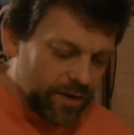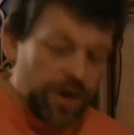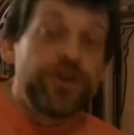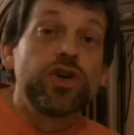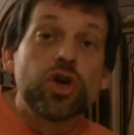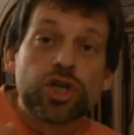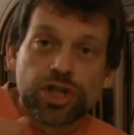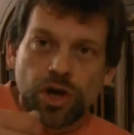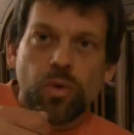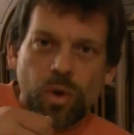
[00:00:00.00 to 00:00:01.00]

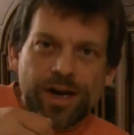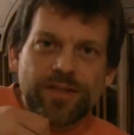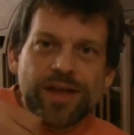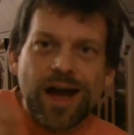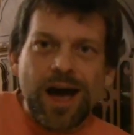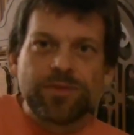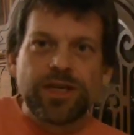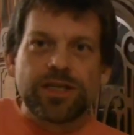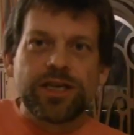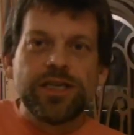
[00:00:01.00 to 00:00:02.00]
inertia, wanting the
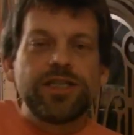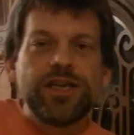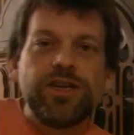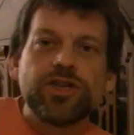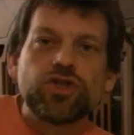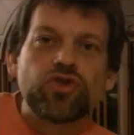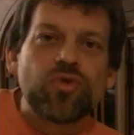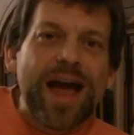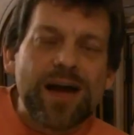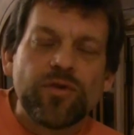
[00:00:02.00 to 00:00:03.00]
object to continue to
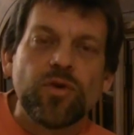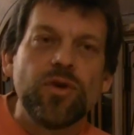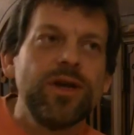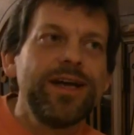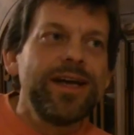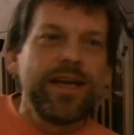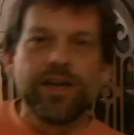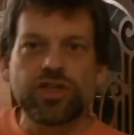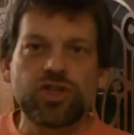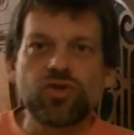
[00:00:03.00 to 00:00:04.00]
travel
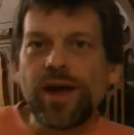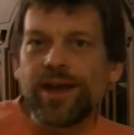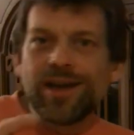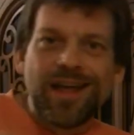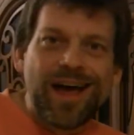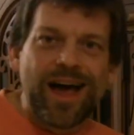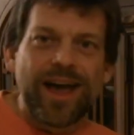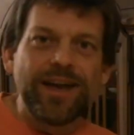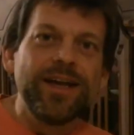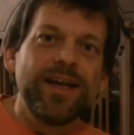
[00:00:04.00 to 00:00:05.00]
in a straight
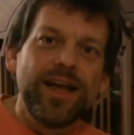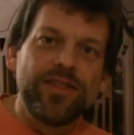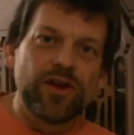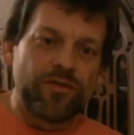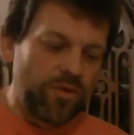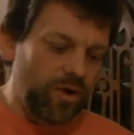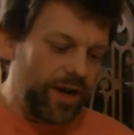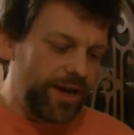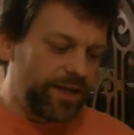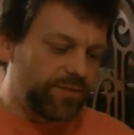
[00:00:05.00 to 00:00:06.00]
line, and
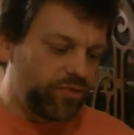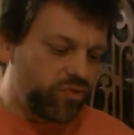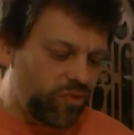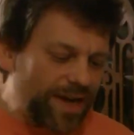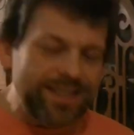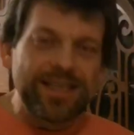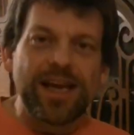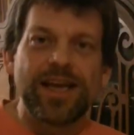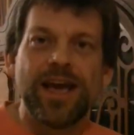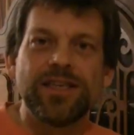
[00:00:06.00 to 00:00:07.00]
therefore it is
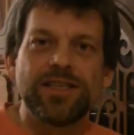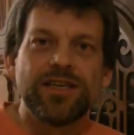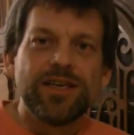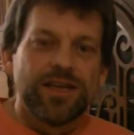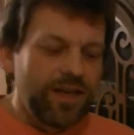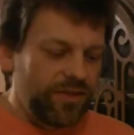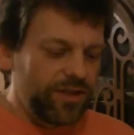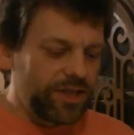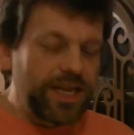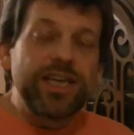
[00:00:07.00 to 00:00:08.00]
pressing against
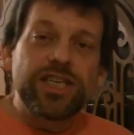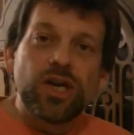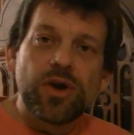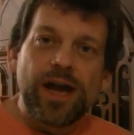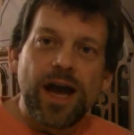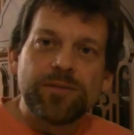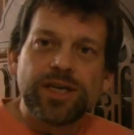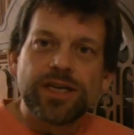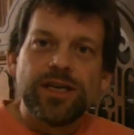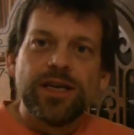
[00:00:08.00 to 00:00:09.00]
the stationary
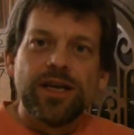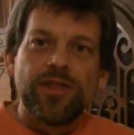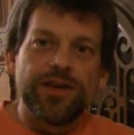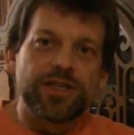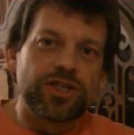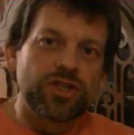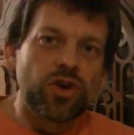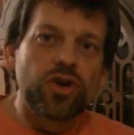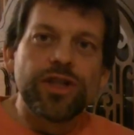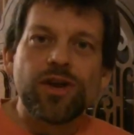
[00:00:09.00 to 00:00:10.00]
object that is
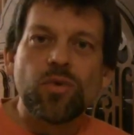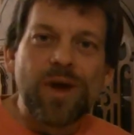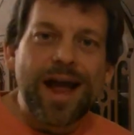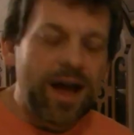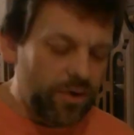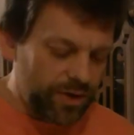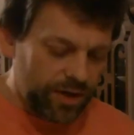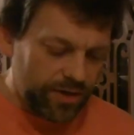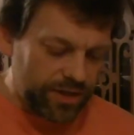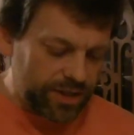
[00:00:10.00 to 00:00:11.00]
circling
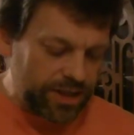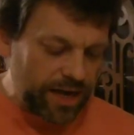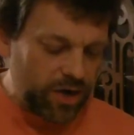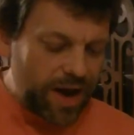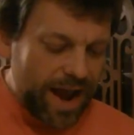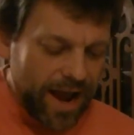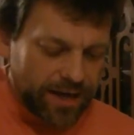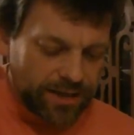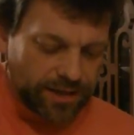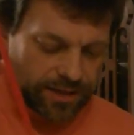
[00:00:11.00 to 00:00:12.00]
around the center
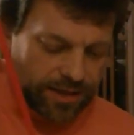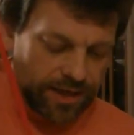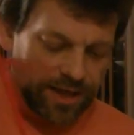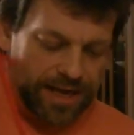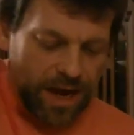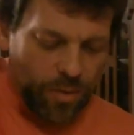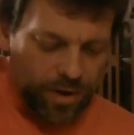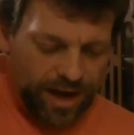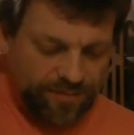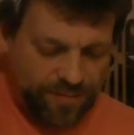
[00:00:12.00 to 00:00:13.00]
axis. Now
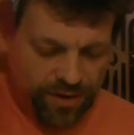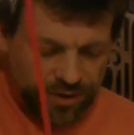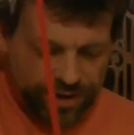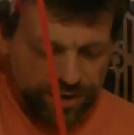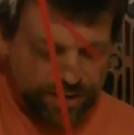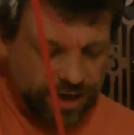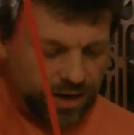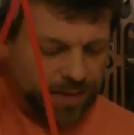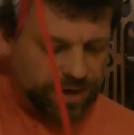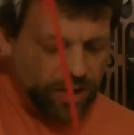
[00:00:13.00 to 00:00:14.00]
what I've built here is I,
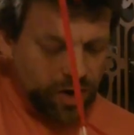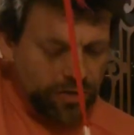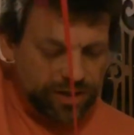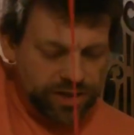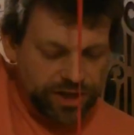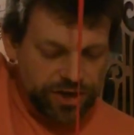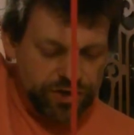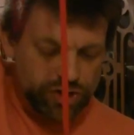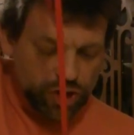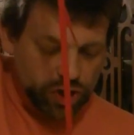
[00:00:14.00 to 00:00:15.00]
I'm going to call this the
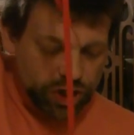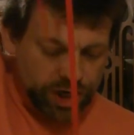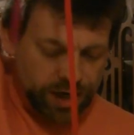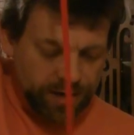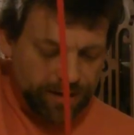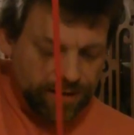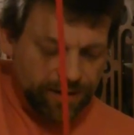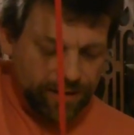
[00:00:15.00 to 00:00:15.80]
inertia